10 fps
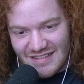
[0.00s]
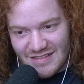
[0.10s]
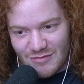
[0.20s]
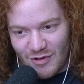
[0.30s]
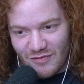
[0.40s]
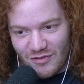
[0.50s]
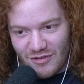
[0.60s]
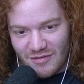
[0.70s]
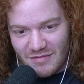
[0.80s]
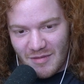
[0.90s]
It's one
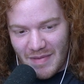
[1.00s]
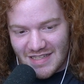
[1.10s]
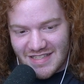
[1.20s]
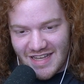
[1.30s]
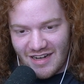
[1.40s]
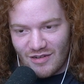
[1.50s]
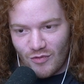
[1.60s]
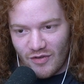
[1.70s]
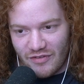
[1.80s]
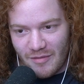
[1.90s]
for the bedstand and
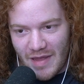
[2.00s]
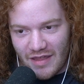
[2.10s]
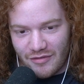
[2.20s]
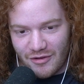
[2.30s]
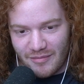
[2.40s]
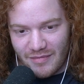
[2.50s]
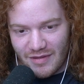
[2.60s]
one for the bathroom.